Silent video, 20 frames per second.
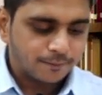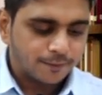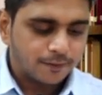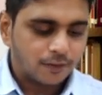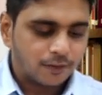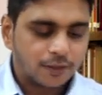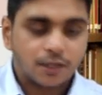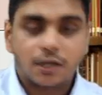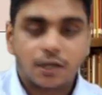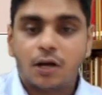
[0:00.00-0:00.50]

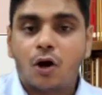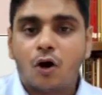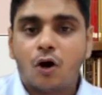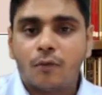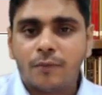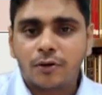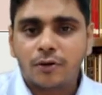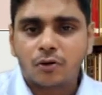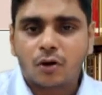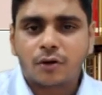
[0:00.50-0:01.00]
Okay,
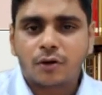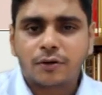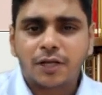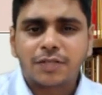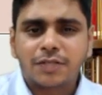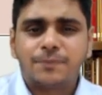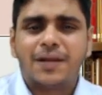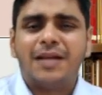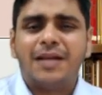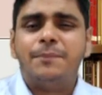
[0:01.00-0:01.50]
government contracts,
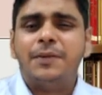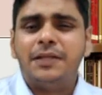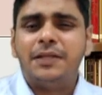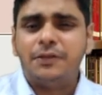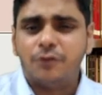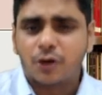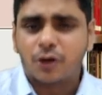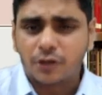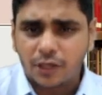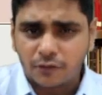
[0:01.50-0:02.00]
bribery
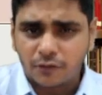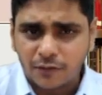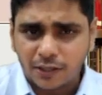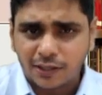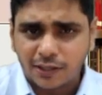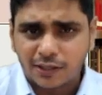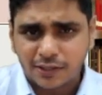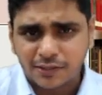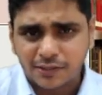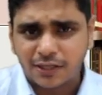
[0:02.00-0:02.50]
you are giving,
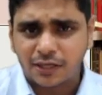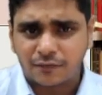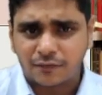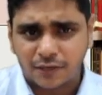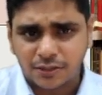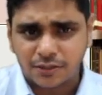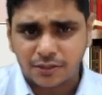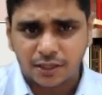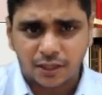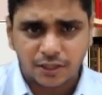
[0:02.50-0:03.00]
it is
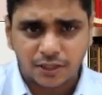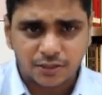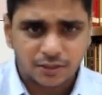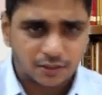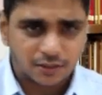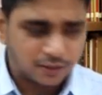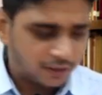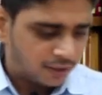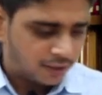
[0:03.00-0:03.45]
investigation.